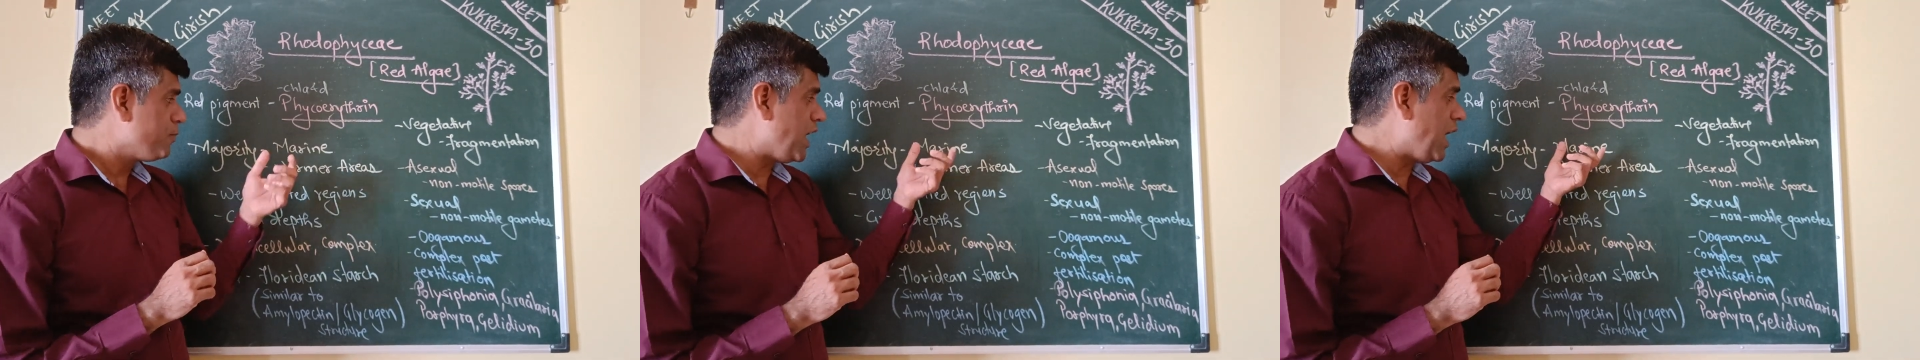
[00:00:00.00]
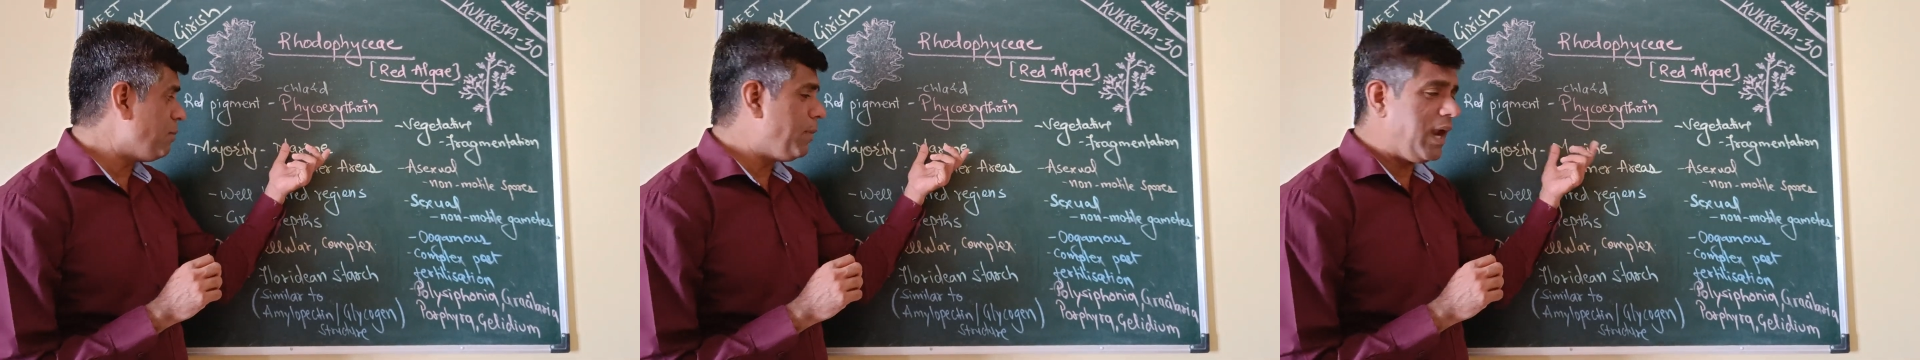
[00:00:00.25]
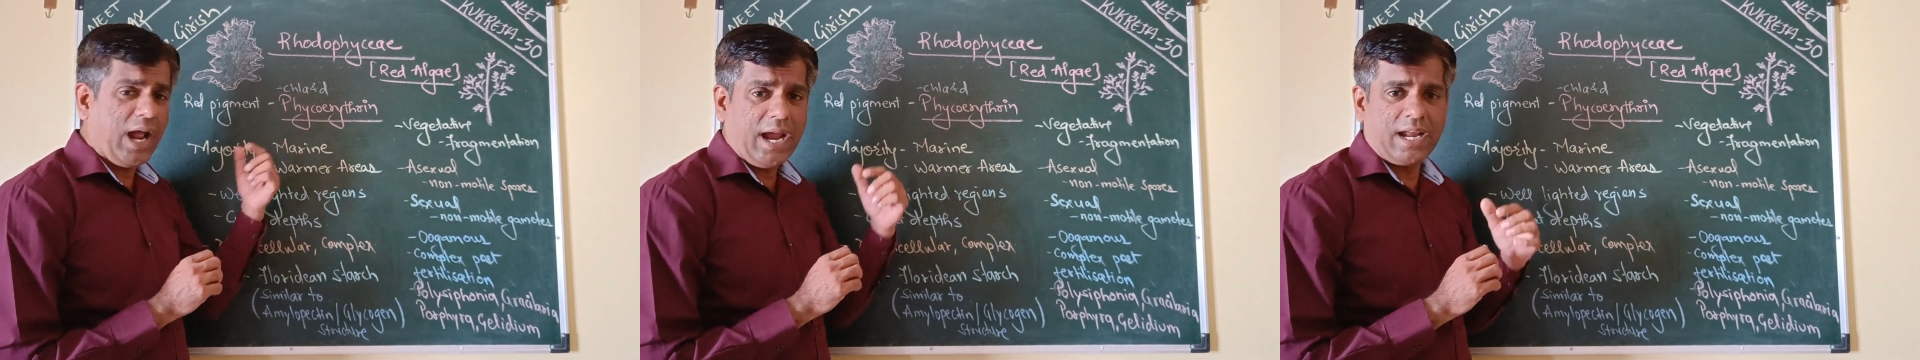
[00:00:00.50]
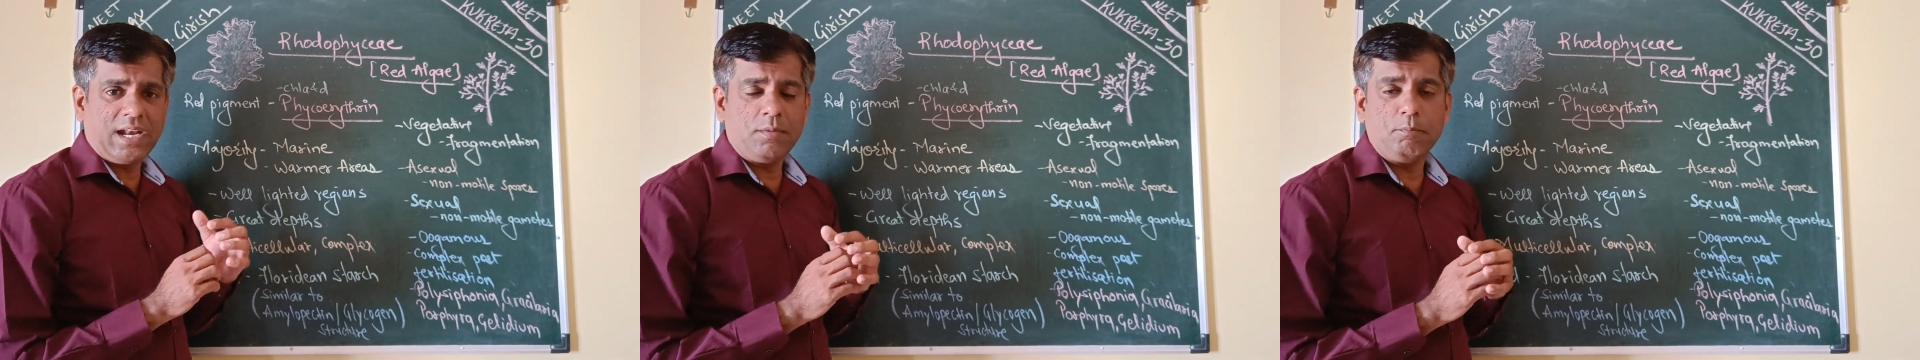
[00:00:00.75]
they are
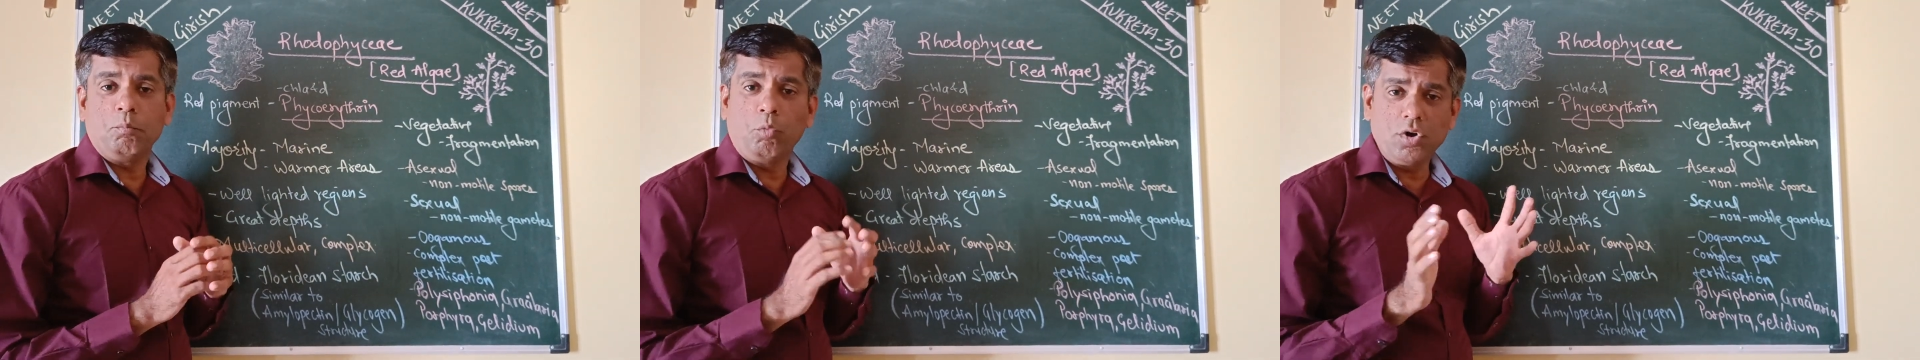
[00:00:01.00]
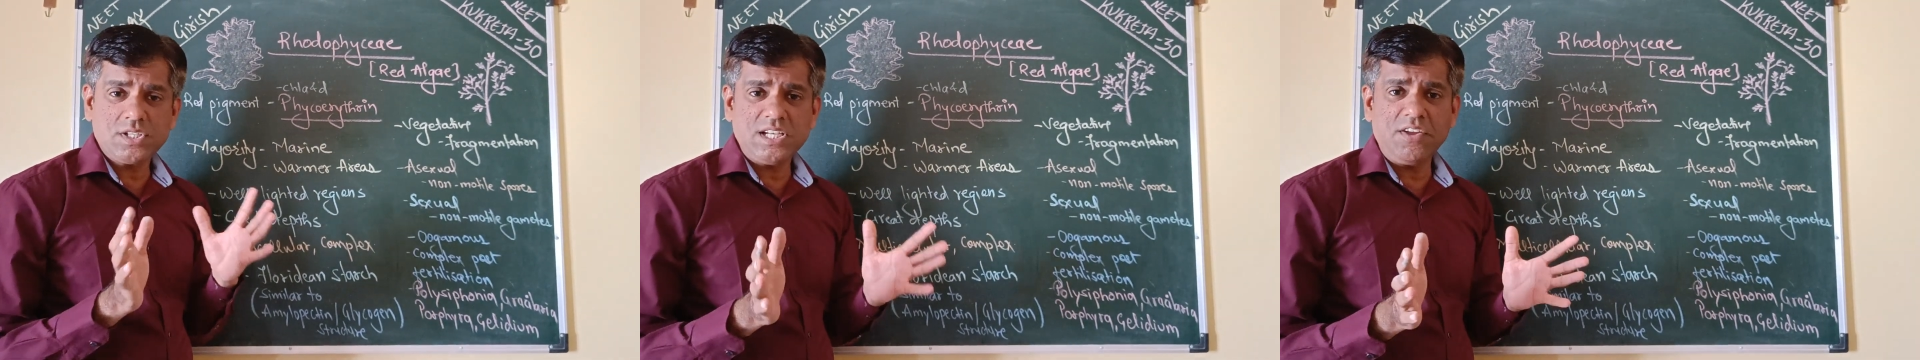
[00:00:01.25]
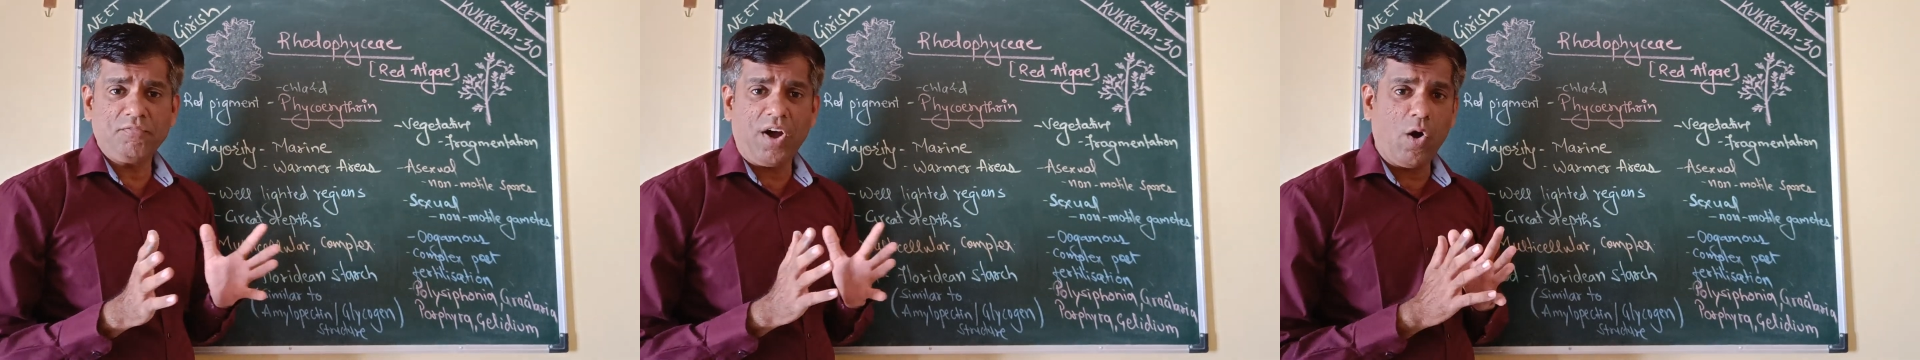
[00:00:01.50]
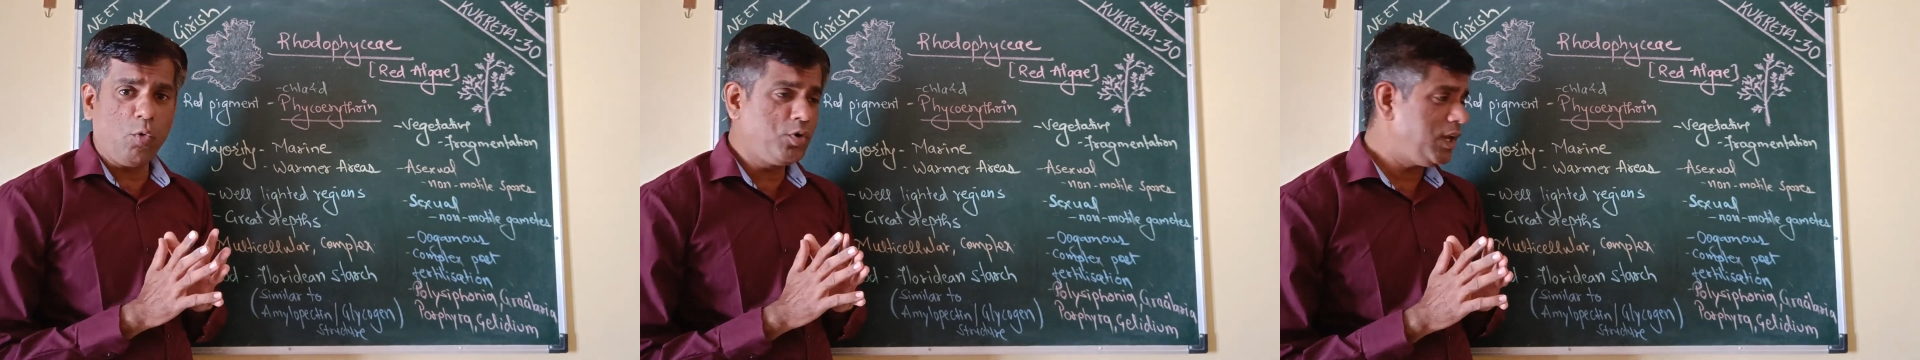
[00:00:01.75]
marine, mostly
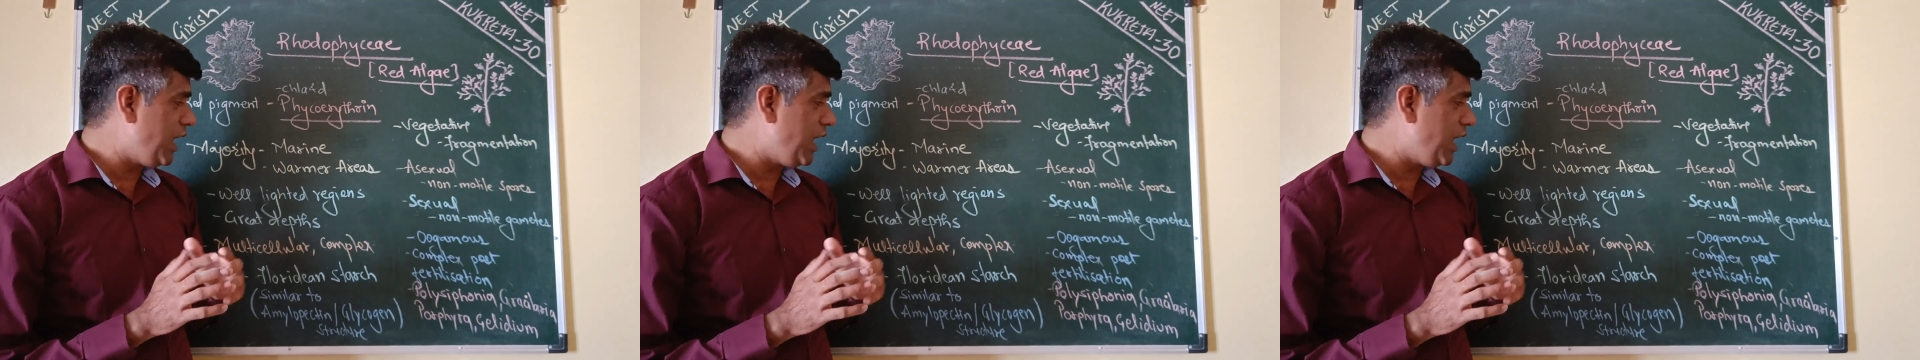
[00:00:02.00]
found